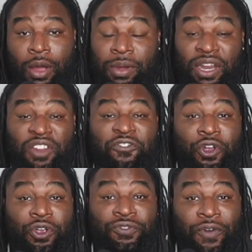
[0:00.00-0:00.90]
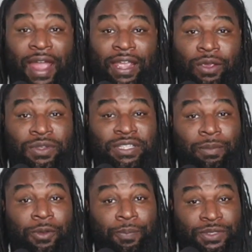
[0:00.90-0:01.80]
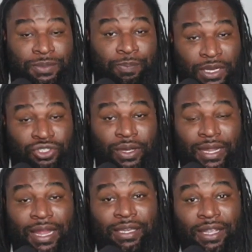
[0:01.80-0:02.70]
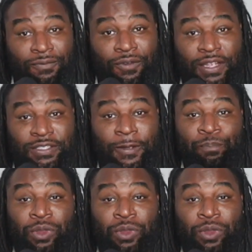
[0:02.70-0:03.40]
But in the first fight, he was able to penetrate that defense.